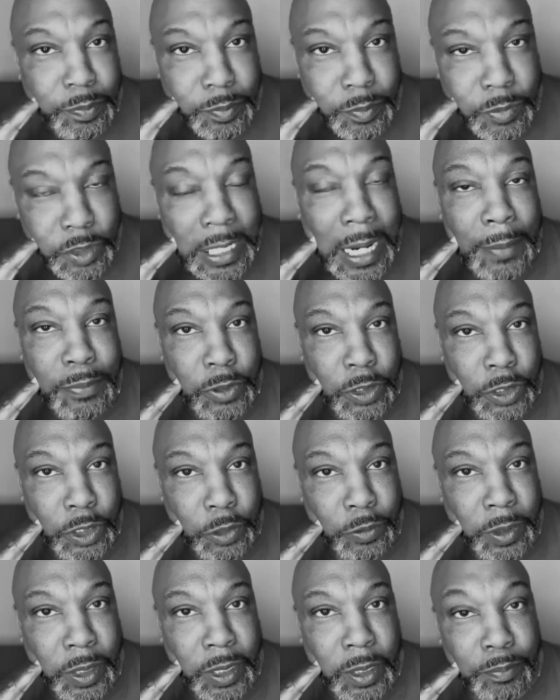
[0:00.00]
Chapter
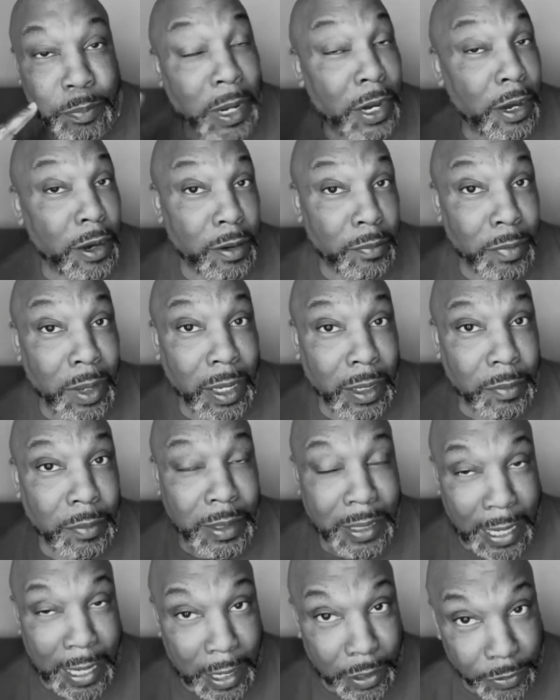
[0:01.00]
3, Parabellum,
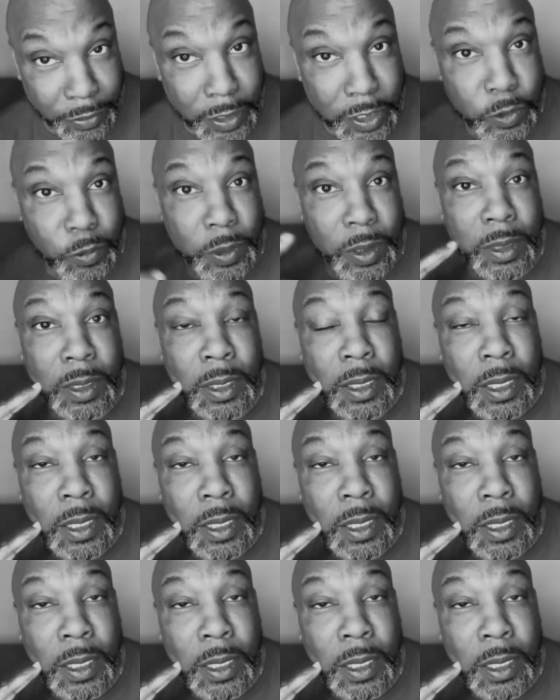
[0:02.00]
and now this one.